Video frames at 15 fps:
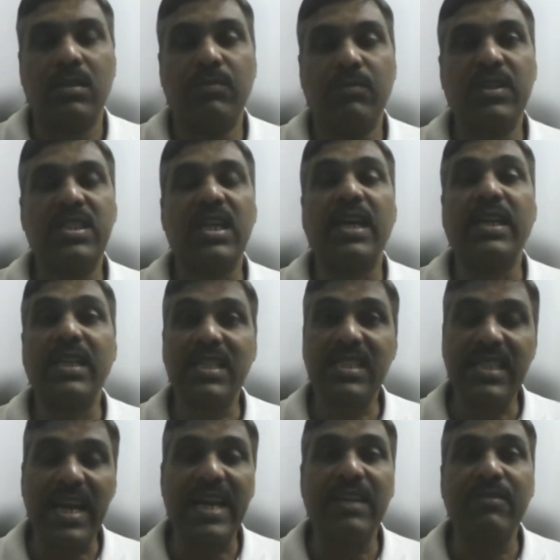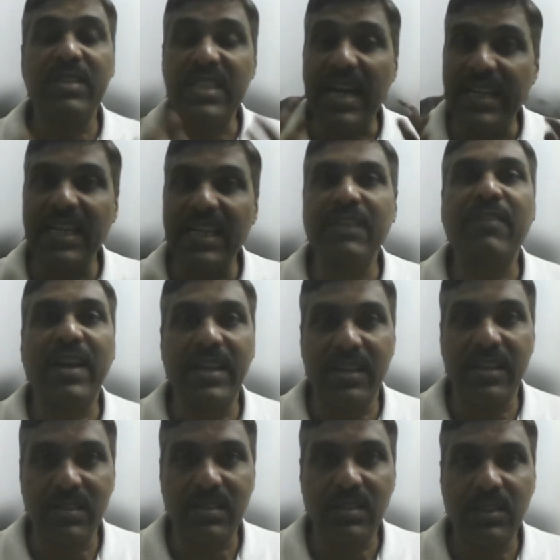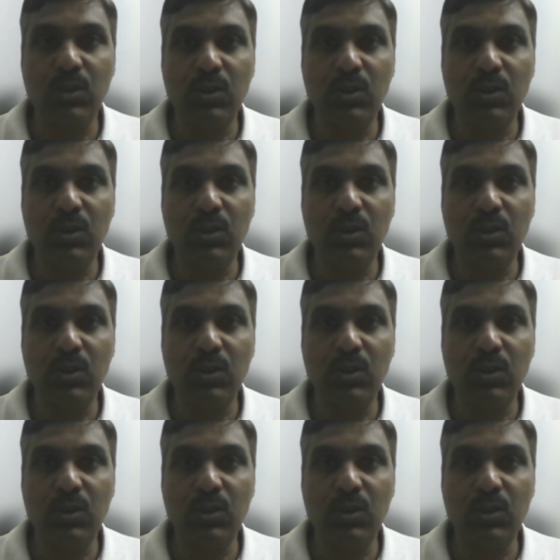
which understand, which identify us.